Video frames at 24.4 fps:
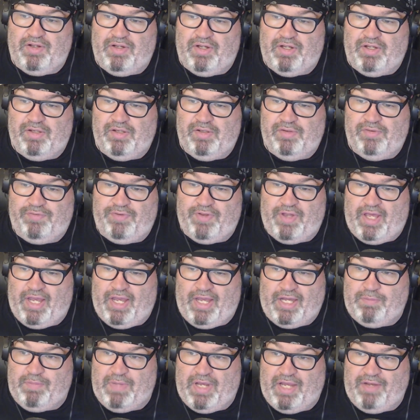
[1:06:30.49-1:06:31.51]
of
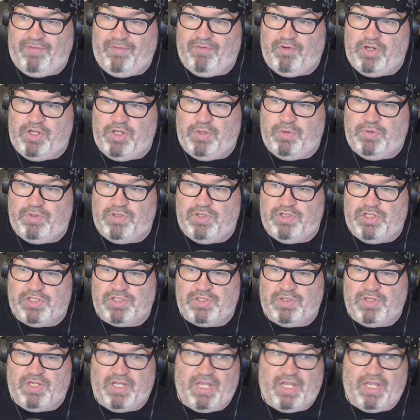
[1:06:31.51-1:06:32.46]
anime for you to just